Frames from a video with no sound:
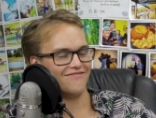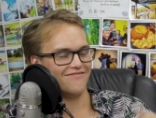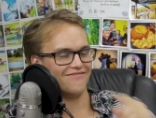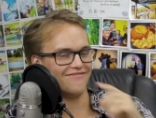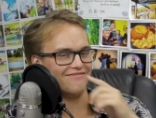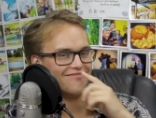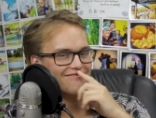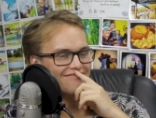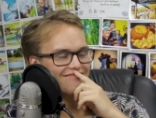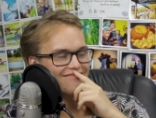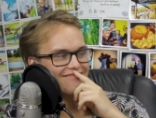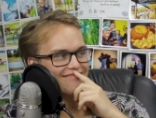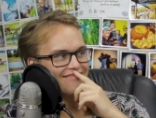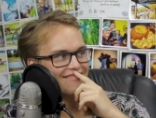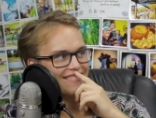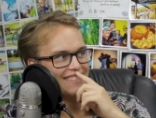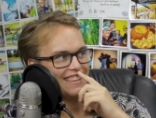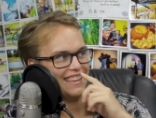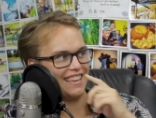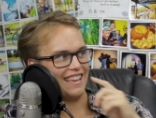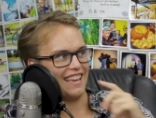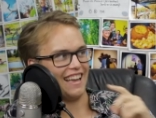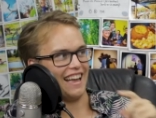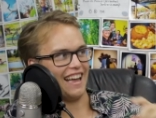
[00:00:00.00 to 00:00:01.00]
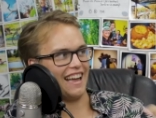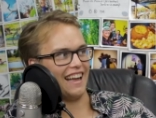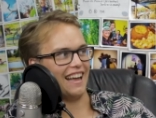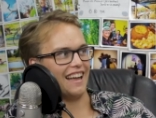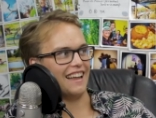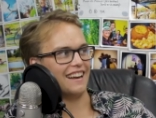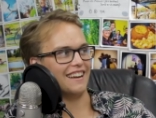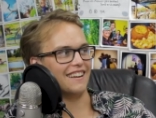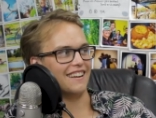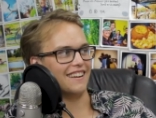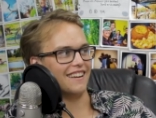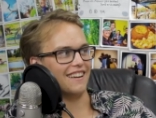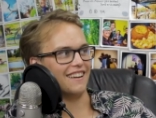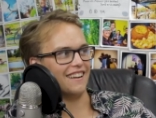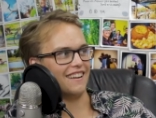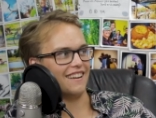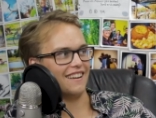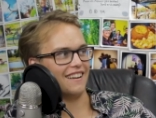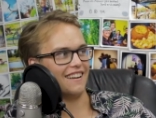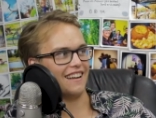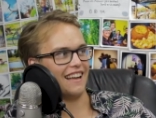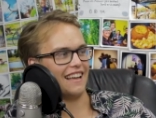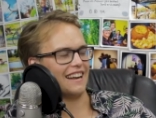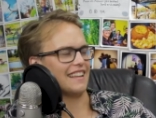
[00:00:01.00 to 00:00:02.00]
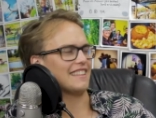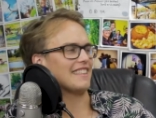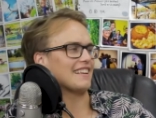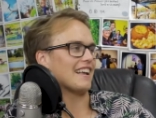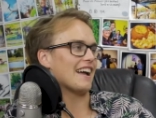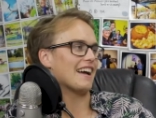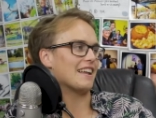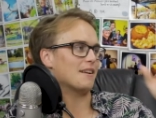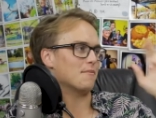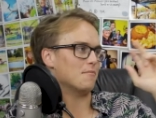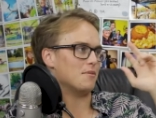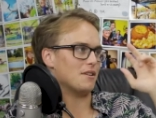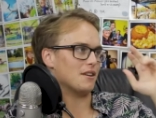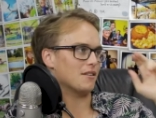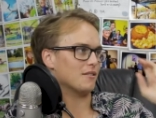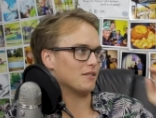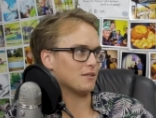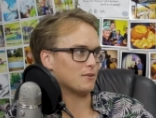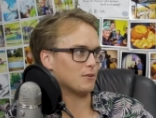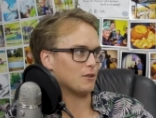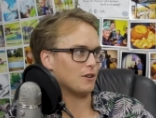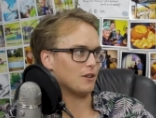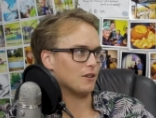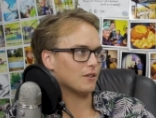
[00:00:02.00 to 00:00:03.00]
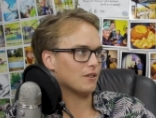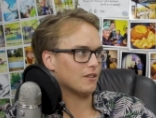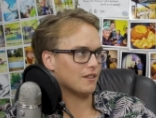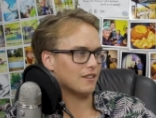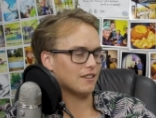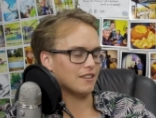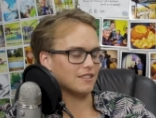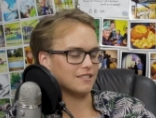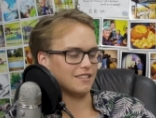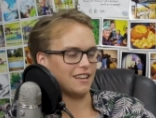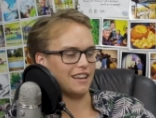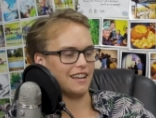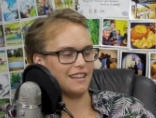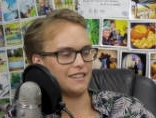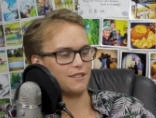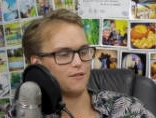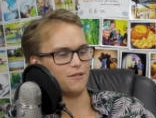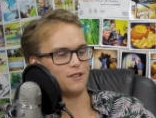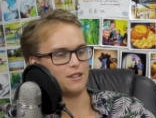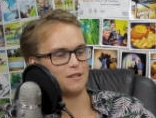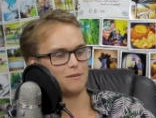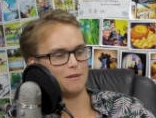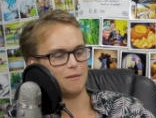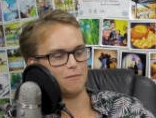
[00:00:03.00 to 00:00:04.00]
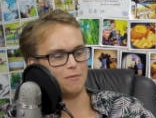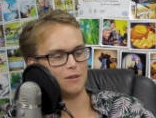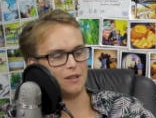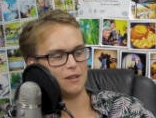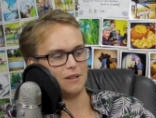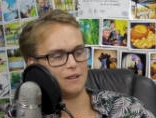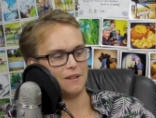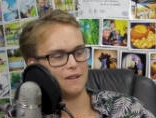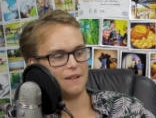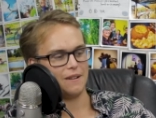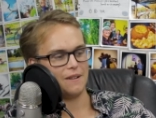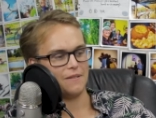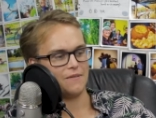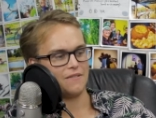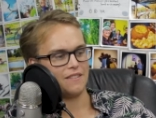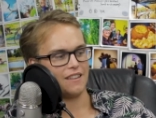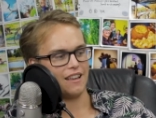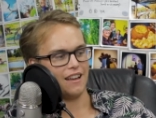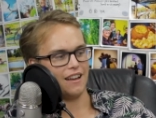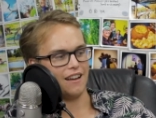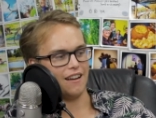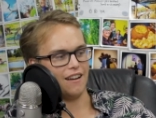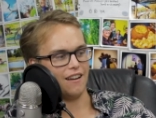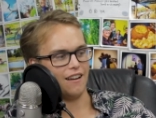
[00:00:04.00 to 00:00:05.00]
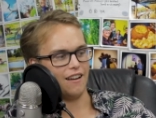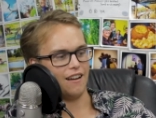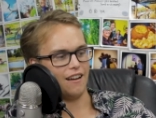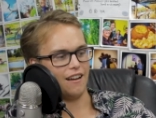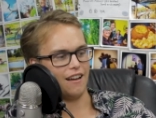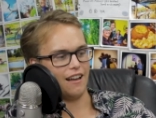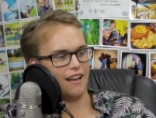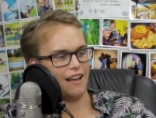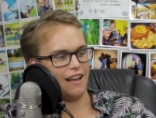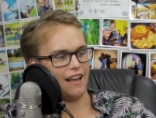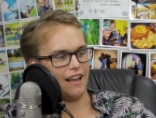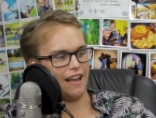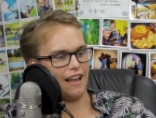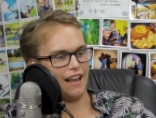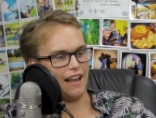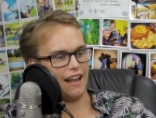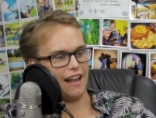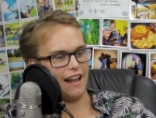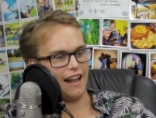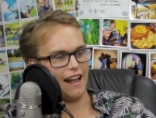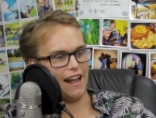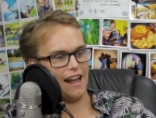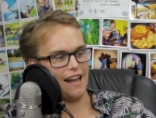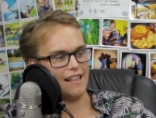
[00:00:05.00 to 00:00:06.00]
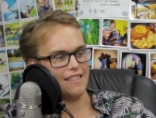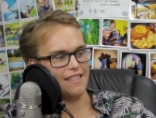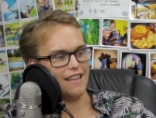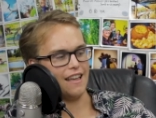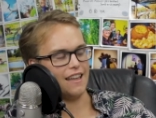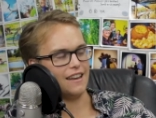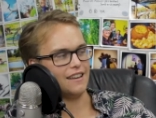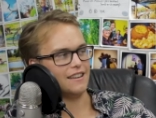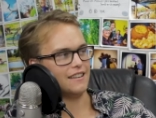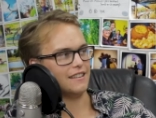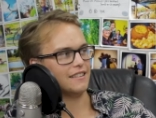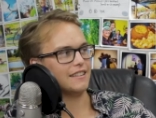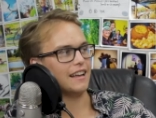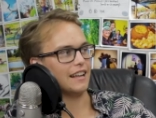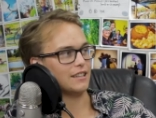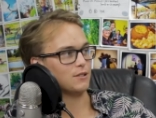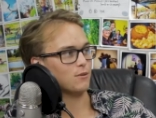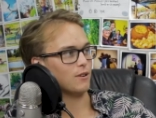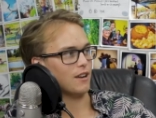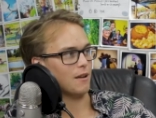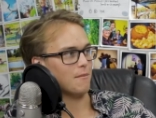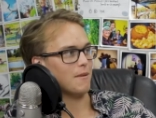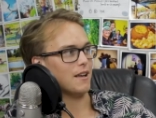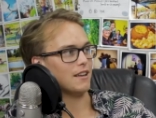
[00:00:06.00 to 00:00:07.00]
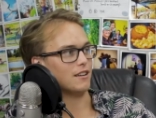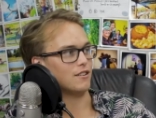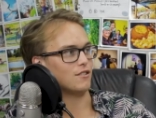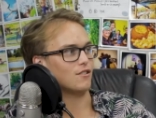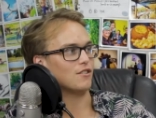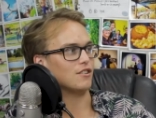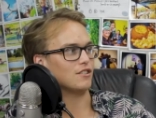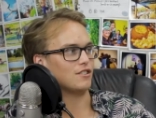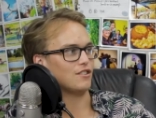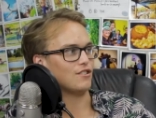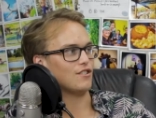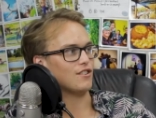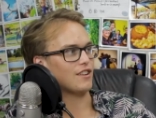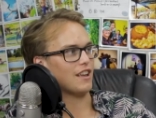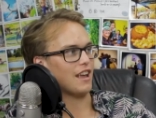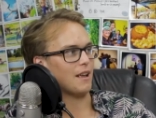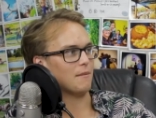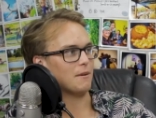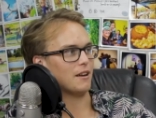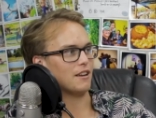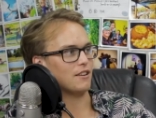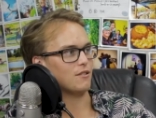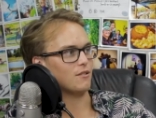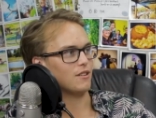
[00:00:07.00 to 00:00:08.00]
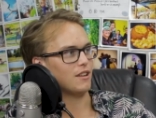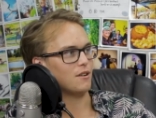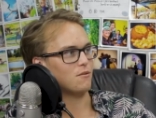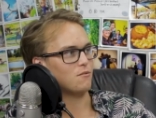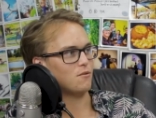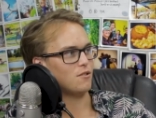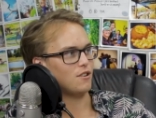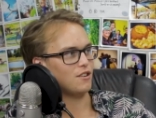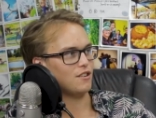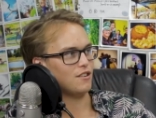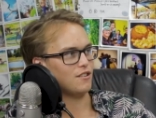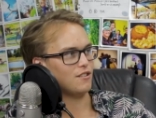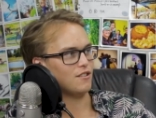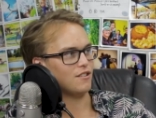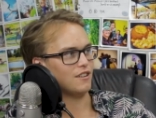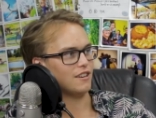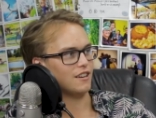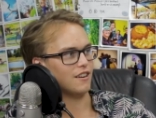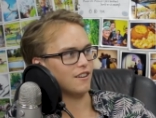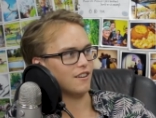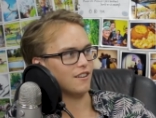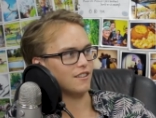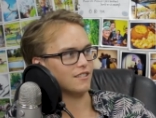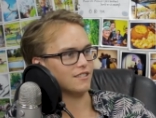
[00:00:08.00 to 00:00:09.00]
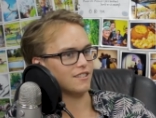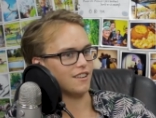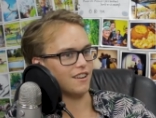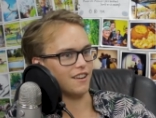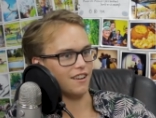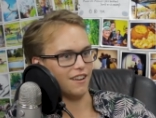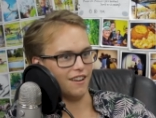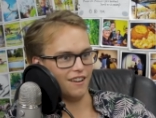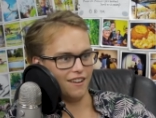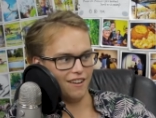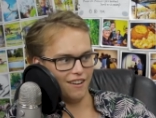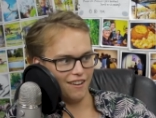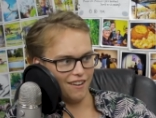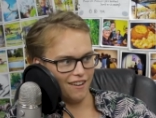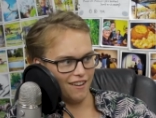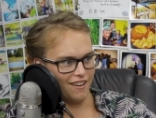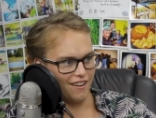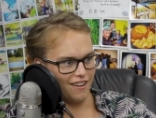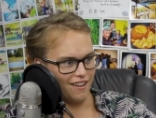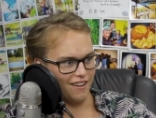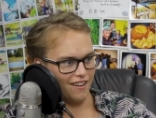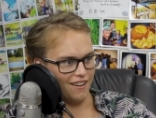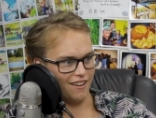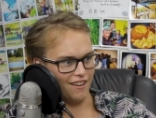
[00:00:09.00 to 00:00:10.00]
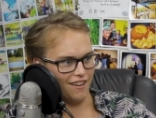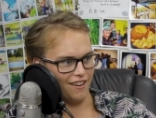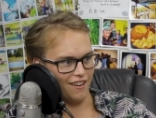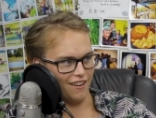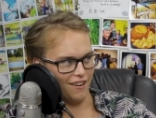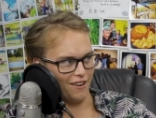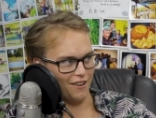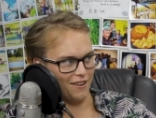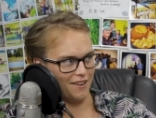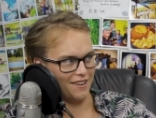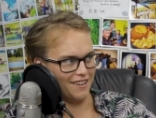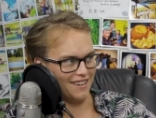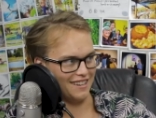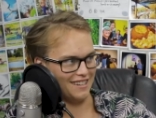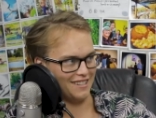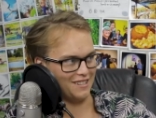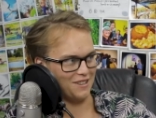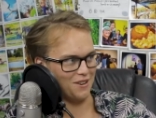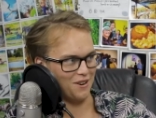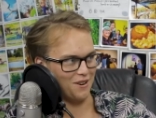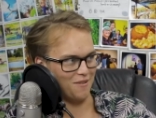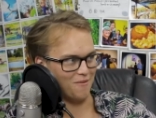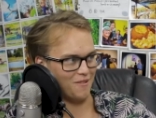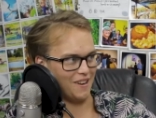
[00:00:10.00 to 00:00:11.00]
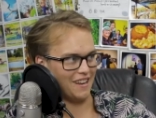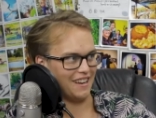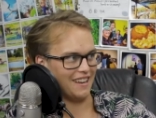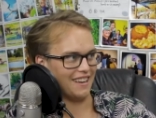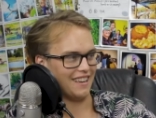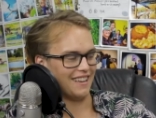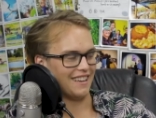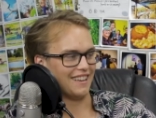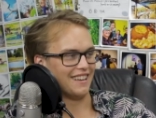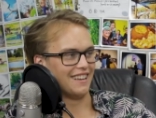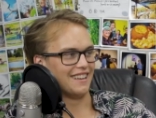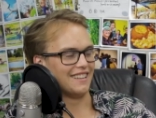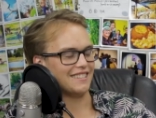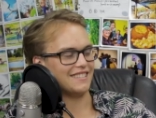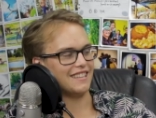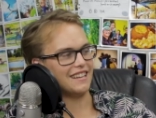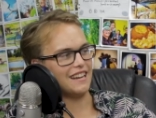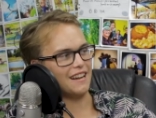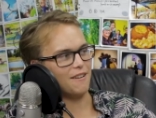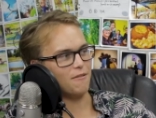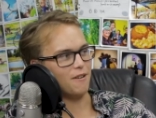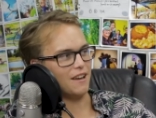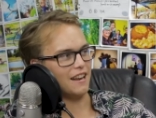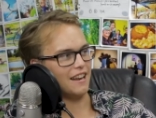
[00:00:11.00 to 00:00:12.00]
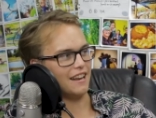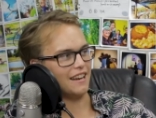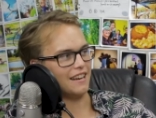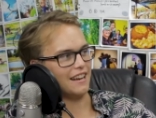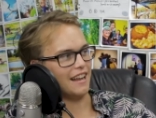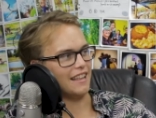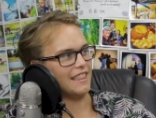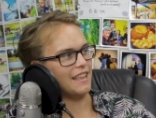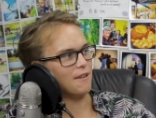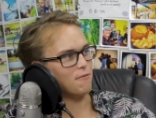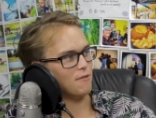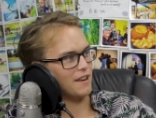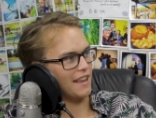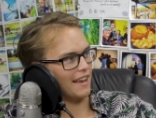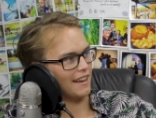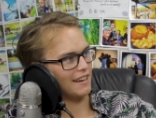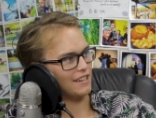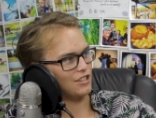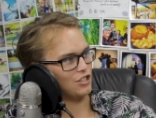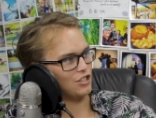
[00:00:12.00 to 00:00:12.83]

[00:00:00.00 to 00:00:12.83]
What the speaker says: and I think I had a beer as well because I had to finish my beer. And then that's when I made a noise, and you came out. You were like, "What are you doing here?" I was like, "Uh-oh, he's caught me." So then I went in, and then we had a